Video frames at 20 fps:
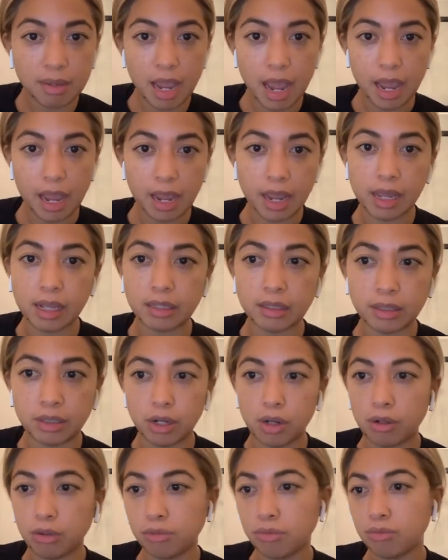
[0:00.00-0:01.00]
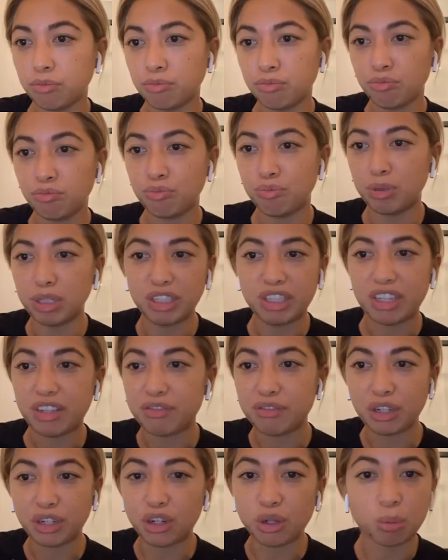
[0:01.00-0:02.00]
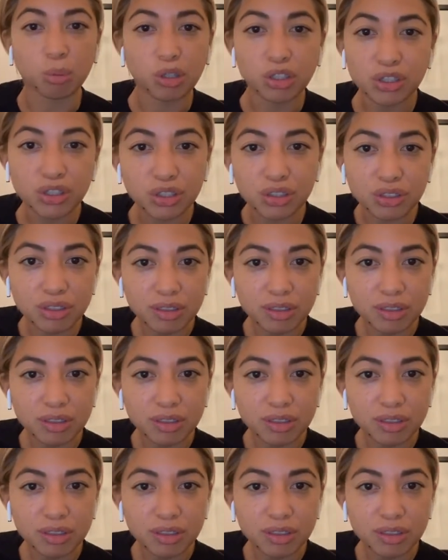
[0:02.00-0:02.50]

and don't believe the songs,